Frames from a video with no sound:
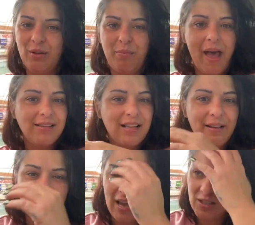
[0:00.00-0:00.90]
With past
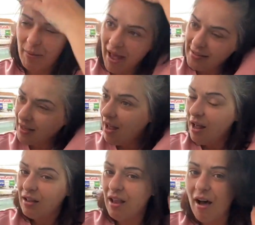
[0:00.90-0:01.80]
lifetimes, past
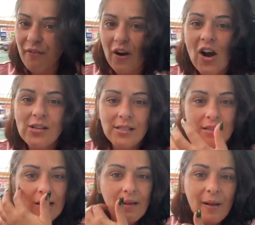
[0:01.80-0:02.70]

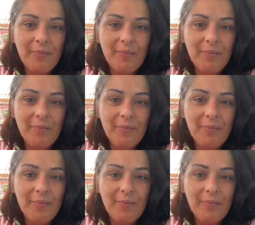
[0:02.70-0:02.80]
lovers.